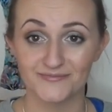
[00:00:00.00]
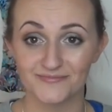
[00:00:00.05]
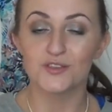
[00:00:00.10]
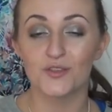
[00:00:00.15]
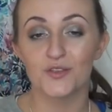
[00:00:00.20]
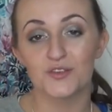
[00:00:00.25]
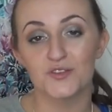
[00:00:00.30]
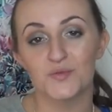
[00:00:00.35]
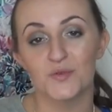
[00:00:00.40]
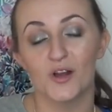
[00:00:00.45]

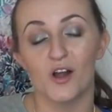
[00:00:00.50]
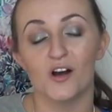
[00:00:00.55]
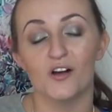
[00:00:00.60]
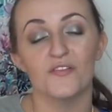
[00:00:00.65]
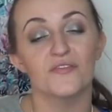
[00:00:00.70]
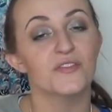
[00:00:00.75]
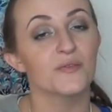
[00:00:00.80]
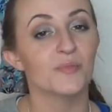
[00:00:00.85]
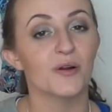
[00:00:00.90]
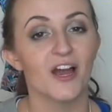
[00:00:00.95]
So those were
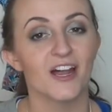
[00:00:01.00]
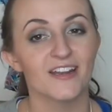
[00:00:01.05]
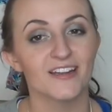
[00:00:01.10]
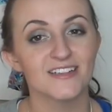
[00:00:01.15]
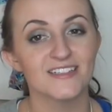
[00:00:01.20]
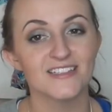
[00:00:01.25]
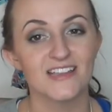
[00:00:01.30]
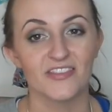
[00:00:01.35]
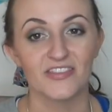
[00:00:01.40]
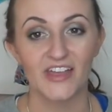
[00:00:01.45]
all of the
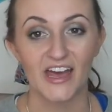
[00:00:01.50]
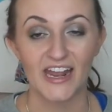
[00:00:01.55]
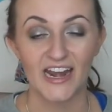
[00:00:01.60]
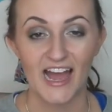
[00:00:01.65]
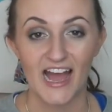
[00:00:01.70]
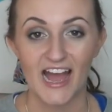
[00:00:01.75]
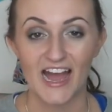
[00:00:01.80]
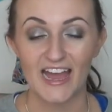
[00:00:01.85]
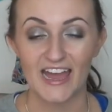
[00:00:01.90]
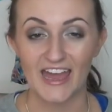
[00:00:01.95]
products that
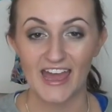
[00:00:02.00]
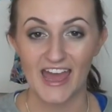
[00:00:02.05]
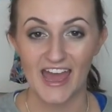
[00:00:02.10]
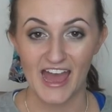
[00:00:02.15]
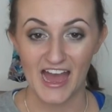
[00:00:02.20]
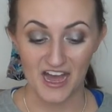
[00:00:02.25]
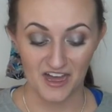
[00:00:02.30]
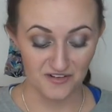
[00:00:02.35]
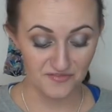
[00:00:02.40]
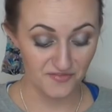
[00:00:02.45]
I
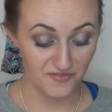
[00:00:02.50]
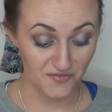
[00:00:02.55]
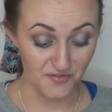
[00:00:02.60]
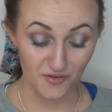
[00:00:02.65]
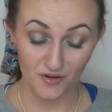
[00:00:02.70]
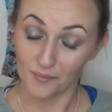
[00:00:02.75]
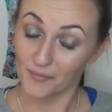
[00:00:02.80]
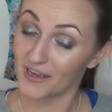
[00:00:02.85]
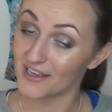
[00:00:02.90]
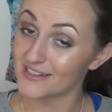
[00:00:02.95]
have
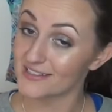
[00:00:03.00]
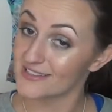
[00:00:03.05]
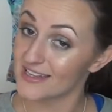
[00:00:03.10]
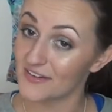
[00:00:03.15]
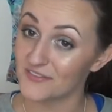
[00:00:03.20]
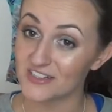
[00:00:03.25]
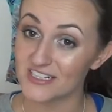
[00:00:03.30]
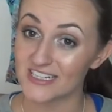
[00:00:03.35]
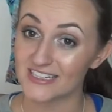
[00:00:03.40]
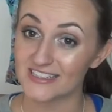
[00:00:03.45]
for my
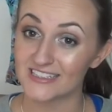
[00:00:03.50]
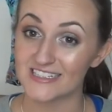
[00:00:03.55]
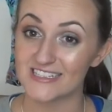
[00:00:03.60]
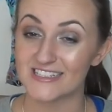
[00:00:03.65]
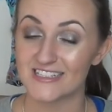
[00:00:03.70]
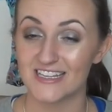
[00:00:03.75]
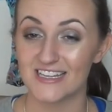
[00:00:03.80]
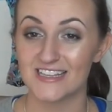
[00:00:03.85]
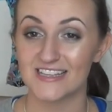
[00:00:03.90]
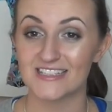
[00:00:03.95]
7 Deadly
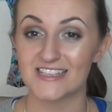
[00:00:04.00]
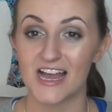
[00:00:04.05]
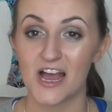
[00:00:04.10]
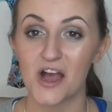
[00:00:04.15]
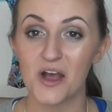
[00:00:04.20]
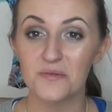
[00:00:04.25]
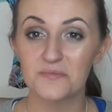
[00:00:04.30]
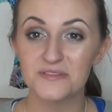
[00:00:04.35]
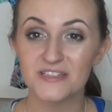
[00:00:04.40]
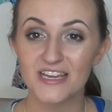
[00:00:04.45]
Sins
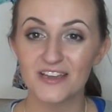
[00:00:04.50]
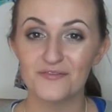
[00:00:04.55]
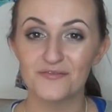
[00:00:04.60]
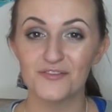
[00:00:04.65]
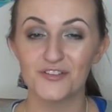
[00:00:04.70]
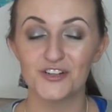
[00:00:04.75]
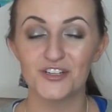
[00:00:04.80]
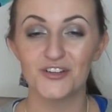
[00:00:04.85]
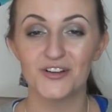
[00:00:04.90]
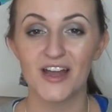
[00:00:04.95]
update
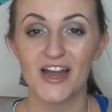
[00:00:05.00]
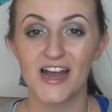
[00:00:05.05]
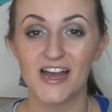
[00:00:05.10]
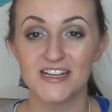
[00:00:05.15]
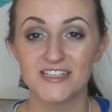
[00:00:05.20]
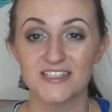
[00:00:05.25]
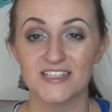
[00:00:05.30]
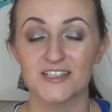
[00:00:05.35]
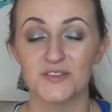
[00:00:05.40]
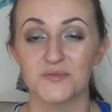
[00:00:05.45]
for you
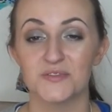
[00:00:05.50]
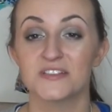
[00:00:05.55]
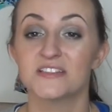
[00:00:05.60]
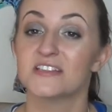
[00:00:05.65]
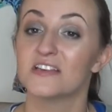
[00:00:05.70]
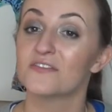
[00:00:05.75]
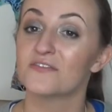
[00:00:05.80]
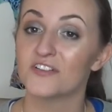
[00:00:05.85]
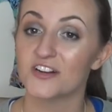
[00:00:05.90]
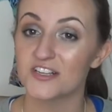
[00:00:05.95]
guys. This was
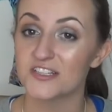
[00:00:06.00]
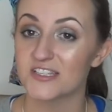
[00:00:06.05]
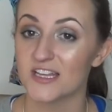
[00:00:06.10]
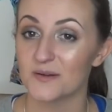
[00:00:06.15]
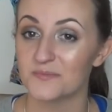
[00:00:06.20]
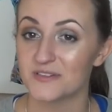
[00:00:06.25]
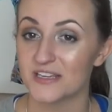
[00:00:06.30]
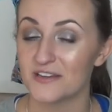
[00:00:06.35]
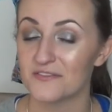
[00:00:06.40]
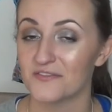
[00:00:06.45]
the first
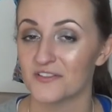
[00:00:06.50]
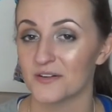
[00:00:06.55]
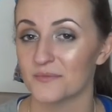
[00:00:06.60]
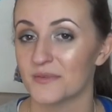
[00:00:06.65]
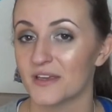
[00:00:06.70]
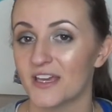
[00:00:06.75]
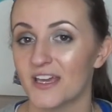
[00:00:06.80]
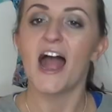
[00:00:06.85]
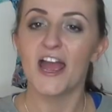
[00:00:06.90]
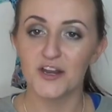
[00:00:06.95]
update for
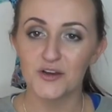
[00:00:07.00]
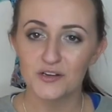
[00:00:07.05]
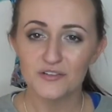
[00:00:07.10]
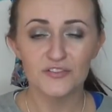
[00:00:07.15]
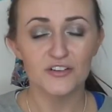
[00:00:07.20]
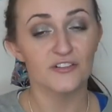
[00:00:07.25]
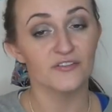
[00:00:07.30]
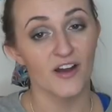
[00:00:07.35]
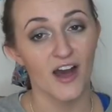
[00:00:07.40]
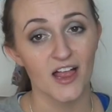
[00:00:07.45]
me. I know
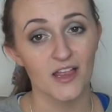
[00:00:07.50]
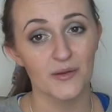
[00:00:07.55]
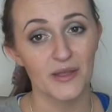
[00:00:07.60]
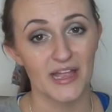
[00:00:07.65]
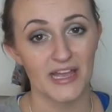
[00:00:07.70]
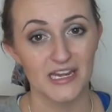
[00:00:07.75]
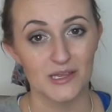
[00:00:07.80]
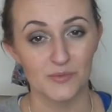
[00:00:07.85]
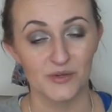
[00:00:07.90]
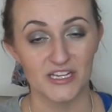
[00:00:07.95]
if you're following
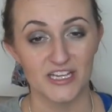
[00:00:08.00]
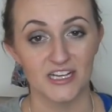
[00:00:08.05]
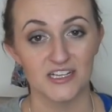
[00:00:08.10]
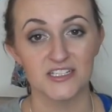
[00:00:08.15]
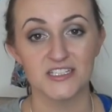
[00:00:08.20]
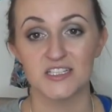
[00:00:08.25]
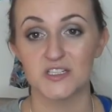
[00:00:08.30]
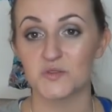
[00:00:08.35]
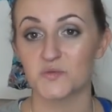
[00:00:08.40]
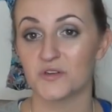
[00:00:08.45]
anybody
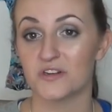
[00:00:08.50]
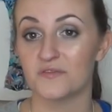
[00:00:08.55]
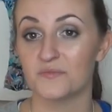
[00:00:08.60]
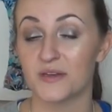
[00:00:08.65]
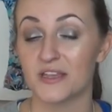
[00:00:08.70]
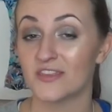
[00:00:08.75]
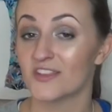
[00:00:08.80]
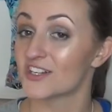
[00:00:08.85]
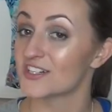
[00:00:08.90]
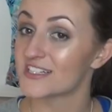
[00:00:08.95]
else, this would have
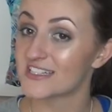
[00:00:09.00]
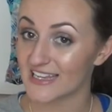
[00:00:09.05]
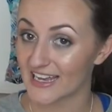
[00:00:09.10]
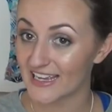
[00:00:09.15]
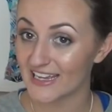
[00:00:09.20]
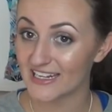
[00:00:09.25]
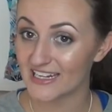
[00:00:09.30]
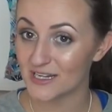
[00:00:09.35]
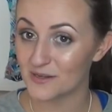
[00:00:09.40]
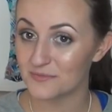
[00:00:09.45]
been their
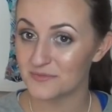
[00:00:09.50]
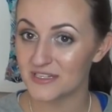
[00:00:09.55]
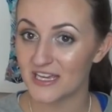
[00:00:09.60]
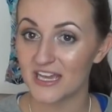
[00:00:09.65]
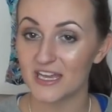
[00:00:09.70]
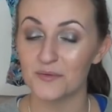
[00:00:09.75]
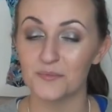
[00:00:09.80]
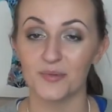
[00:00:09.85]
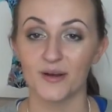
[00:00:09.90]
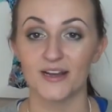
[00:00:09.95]
second
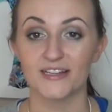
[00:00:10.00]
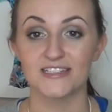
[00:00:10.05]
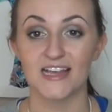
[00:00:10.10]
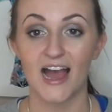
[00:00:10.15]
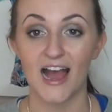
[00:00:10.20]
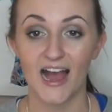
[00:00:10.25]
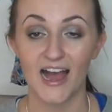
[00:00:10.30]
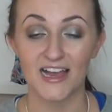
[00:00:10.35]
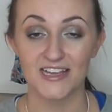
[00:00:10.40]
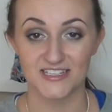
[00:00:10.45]
update,
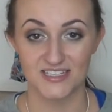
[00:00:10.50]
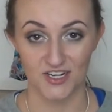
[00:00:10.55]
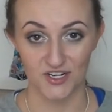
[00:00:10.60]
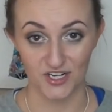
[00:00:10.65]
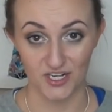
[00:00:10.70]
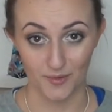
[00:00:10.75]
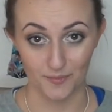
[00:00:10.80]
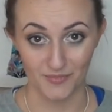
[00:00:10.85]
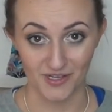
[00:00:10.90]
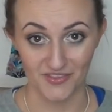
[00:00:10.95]
but I
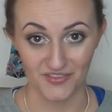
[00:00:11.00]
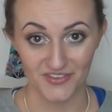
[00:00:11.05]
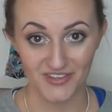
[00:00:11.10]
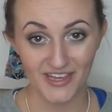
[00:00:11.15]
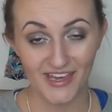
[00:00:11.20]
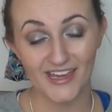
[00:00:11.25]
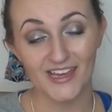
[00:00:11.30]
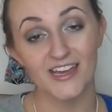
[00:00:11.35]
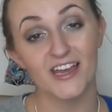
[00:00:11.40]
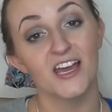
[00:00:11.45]
started a month
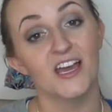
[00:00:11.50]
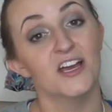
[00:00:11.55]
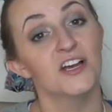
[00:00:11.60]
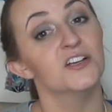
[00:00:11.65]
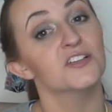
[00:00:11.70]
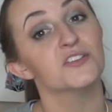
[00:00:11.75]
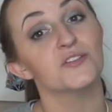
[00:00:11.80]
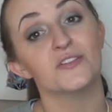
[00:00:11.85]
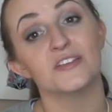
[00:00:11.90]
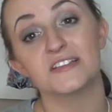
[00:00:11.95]
late,
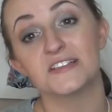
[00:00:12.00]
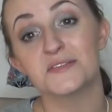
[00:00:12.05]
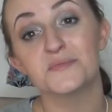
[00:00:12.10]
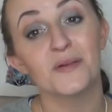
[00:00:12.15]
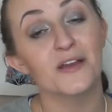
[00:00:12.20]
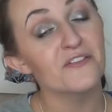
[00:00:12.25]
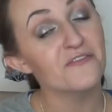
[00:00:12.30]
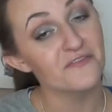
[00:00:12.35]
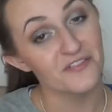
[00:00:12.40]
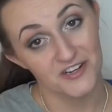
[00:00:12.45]
so this is
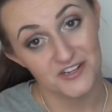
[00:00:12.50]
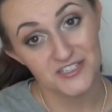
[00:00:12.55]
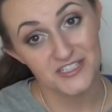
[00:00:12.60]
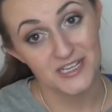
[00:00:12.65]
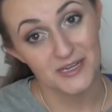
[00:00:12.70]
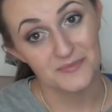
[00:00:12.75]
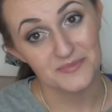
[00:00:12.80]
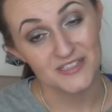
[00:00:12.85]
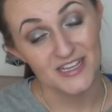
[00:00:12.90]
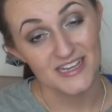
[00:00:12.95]
my
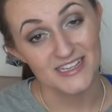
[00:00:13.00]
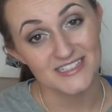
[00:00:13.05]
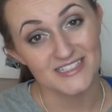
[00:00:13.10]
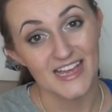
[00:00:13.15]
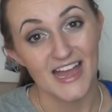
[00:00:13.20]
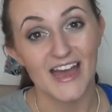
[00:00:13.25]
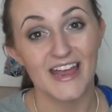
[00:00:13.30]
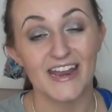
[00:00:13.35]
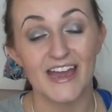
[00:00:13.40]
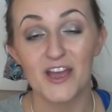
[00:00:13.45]
first update.
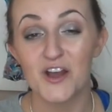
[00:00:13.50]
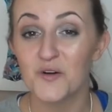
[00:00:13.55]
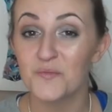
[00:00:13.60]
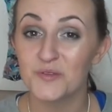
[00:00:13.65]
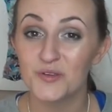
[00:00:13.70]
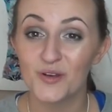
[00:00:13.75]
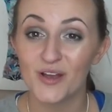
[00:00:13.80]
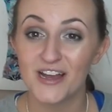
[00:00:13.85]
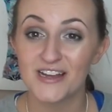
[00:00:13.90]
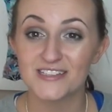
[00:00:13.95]
And I hope
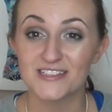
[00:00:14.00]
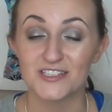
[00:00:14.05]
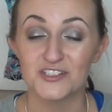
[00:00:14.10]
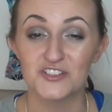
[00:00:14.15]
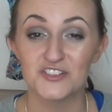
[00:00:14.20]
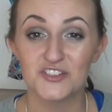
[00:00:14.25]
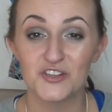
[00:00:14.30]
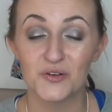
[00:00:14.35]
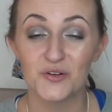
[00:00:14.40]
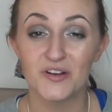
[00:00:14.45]
you guys
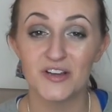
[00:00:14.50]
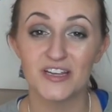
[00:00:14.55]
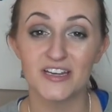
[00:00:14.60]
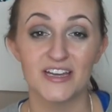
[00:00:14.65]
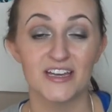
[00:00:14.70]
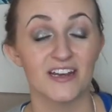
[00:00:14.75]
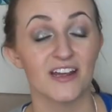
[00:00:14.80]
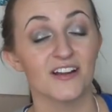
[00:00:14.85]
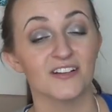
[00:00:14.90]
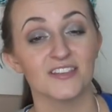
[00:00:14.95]
enjoyed
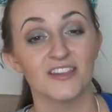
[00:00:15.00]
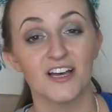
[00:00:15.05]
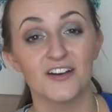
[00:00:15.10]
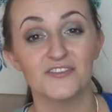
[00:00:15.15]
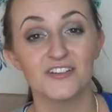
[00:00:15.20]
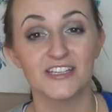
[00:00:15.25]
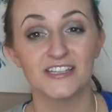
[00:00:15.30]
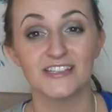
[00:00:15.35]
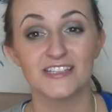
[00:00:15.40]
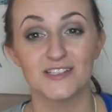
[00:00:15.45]
and are
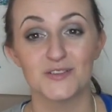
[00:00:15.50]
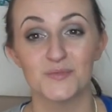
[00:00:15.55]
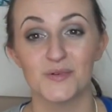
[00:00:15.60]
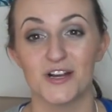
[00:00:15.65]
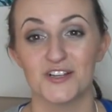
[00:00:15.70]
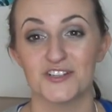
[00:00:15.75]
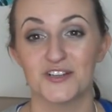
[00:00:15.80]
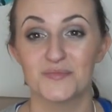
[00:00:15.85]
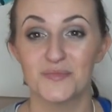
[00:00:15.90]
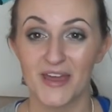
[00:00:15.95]
loving these
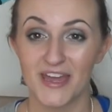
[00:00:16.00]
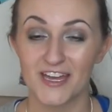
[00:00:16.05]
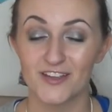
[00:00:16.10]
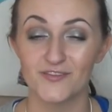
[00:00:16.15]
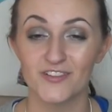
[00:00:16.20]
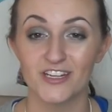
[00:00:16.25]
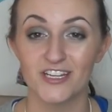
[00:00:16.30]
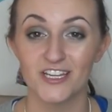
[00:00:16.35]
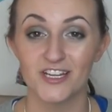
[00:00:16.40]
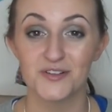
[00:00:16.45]
Project
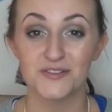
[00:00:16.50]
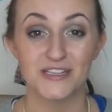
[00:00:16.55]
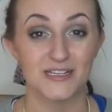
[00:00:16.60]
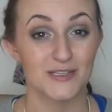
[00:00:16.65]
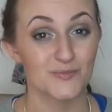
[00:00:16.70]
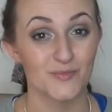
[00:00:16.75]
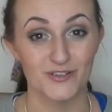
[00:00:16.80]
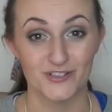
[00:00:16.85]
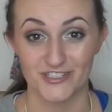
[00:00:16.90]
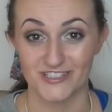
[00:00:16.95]
Pan videos
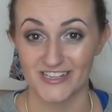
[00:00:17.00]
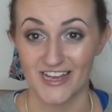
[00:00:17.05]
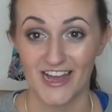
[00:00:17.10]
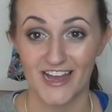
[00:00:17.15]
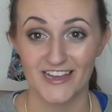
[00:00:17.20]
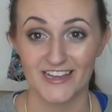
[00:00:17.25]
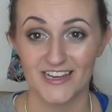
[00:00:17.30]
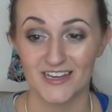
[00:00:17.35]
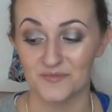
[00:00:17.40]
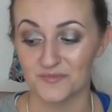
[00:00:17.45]
as much as
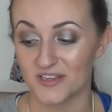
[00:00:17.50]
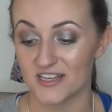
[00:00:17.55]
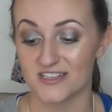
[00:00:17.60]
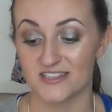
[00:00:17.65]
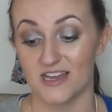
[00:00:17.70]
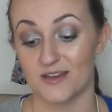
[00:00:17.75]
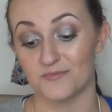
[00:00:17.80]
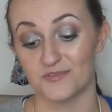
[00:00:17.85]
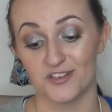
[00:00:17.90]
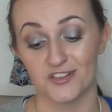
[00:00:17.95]
I am,
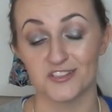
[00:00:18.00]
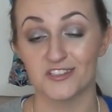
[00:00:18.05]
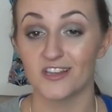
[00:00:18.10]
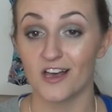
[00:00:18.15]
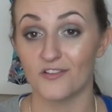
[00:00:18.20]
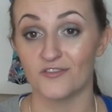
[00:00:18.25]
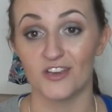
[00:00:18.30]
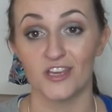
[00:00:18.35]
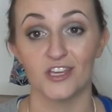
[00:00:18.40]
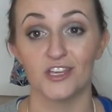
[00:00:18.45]
because I'm just
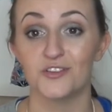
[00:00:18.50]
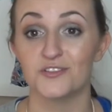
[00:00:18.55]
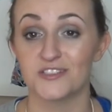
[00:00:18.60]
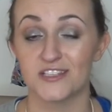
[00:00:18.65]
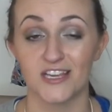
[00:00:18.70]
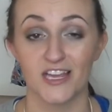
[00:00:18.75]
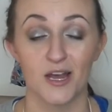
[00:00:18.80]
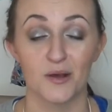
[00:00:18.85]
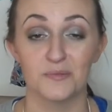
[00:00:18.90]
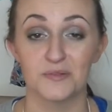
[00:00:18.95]
loving
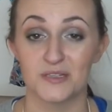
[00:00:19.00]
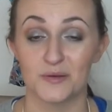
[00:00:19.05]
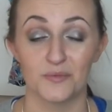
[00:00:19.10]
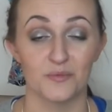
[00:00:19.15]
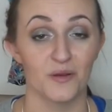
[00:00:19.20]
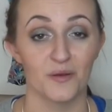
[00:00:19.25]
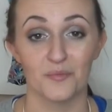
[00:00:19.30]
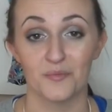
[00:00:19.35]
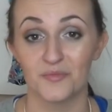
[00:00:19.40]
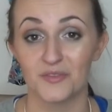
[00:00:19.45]
using up
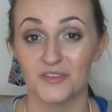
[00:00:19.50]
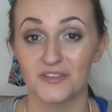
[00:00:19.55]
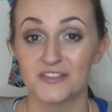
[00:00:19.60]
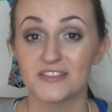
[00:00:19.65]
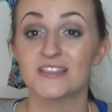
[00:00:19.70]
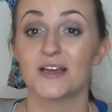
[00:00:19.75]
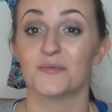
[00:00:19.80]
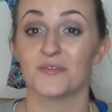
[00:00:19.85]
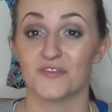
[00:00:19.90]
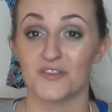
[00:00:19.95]
some
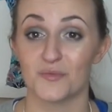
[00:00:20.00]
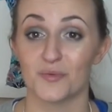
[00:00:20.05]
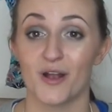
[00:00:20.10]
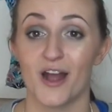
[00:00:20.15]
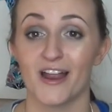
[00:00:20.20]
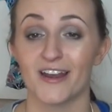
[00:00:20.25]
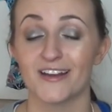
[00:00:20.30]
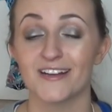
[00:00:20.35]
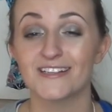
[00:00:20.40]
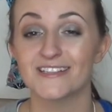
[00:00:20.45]
of the
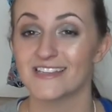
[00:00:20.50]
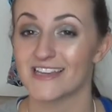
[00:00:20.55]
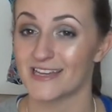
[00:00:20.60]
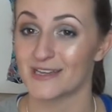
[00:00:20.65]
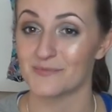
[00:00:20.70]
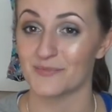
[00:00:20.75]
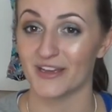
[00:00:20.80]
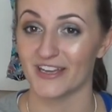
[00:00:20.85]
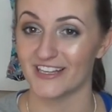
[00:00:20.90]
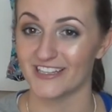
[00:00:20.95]
products
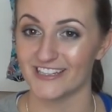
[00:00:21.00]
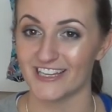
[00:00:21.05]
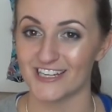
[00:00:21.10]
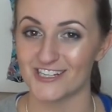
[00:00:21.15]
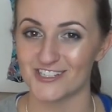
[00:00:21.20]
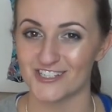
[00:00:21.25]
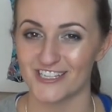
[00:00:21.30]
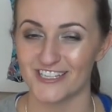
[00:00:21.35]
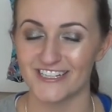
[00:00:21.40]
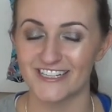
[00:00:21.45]
in my
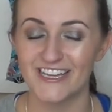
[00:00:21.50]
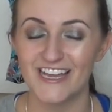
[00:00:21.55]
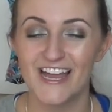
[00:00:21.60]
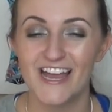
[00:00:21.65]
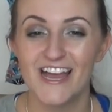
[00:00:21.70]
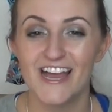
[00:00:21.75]
collection.